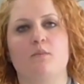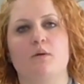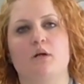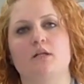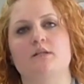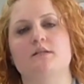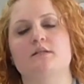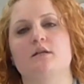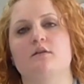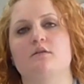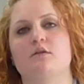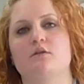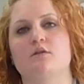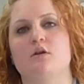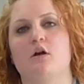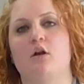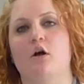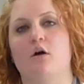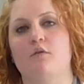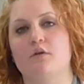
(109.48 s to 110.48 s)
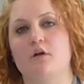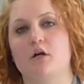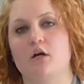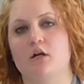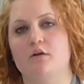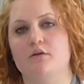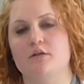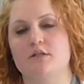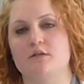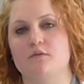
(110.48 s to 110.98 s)
we can see that a lot of the
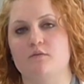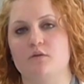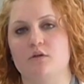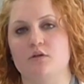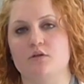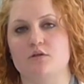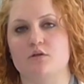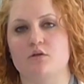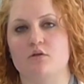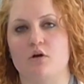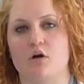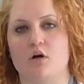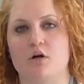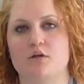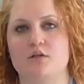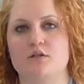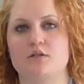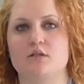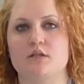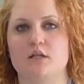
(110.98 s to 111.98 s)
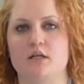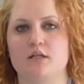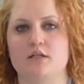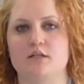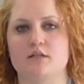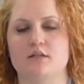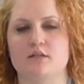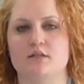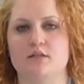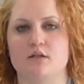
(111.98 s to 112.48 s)
colour is diffused across
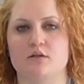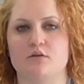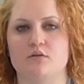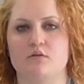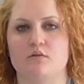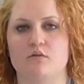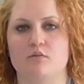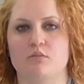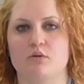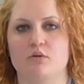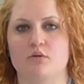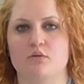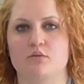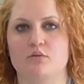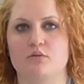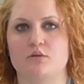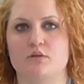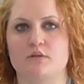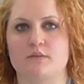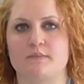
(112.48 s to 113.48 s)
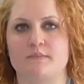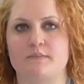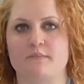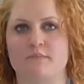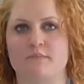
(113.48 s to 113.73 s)
into the centre of the balls.